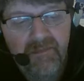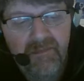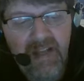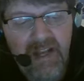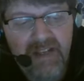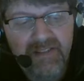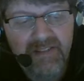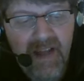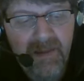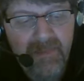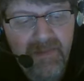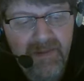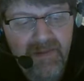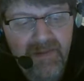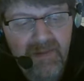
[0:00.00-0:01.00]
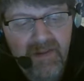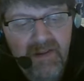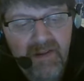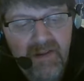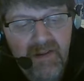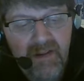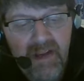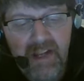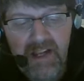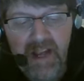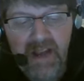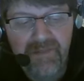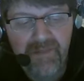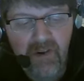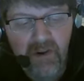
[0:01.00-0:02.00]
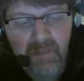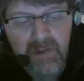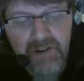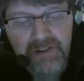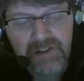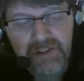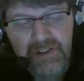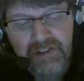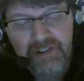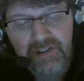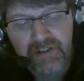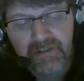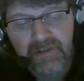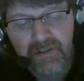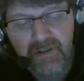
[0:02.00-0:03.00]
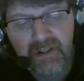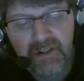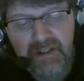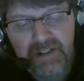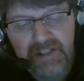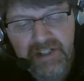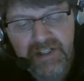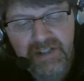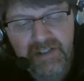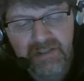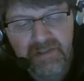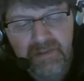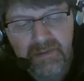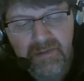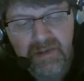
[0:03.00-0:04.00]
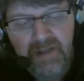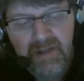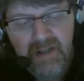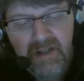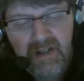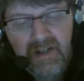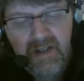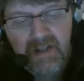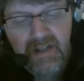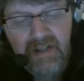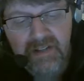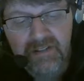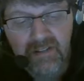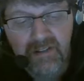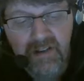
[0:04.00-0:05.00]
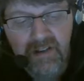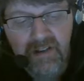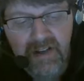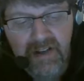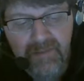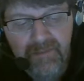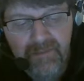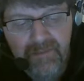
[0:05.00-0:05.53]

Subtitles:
things happen and you have no emotion to show for the changes that surrounded it.